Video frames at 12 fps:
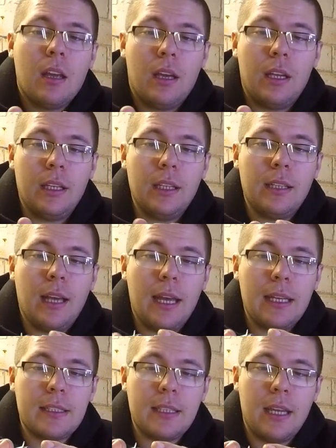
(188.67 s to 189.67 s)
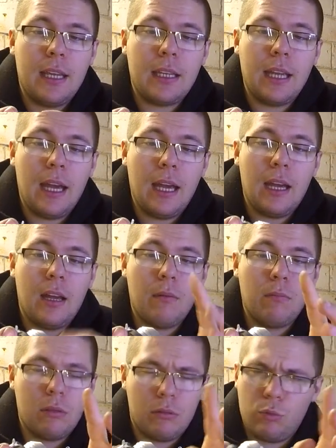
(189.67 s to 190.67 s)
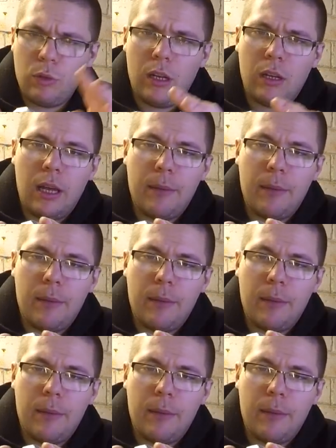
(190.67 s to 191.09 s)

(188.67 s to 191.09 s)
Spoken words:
It has a well,